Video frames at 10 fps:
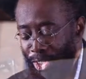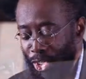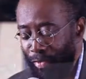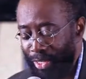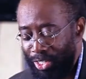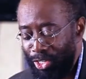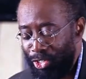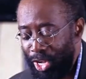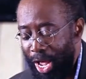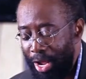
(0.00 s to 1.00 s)

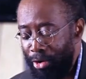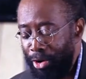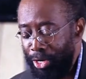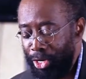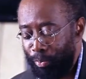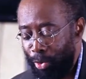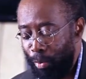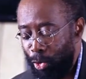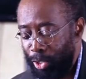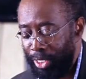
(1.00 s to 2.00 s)
services, hiring and
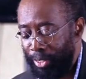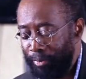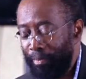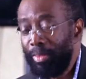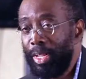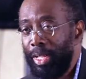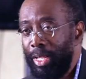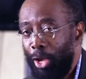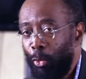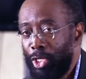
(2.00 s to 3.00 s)
promoting
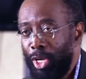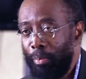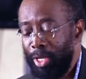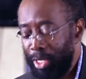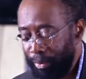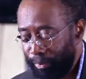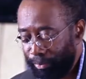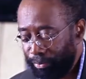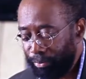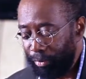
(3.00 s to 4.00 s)
equitably.
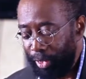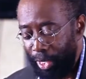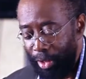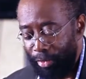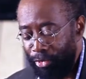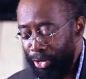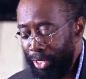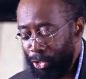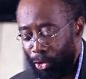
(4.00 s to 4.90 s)
3, to